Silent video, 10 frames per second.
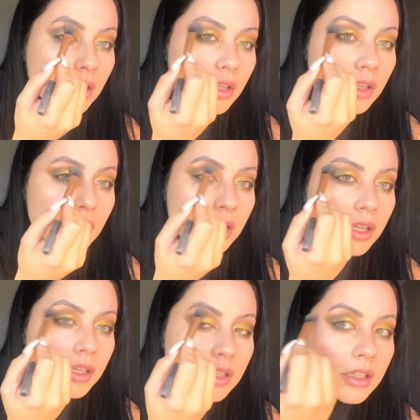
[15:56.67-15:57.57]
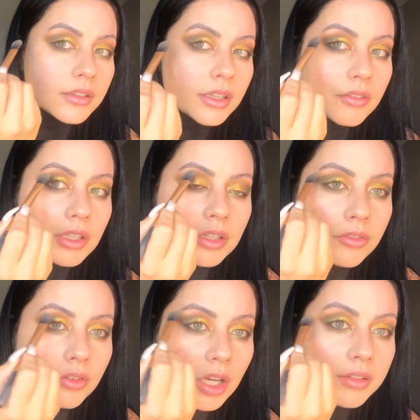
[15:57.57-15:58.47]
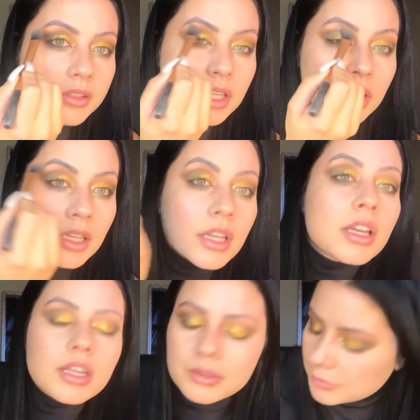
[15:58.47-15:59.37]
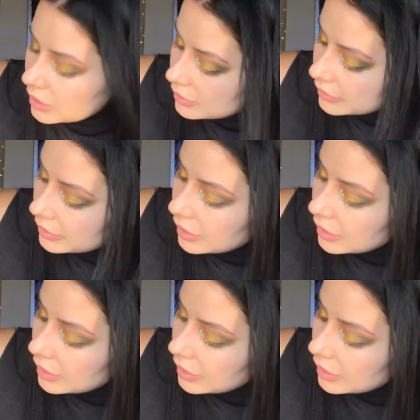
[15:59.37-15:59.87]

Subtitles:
Yeah, it's like really frosty, but it doesn't have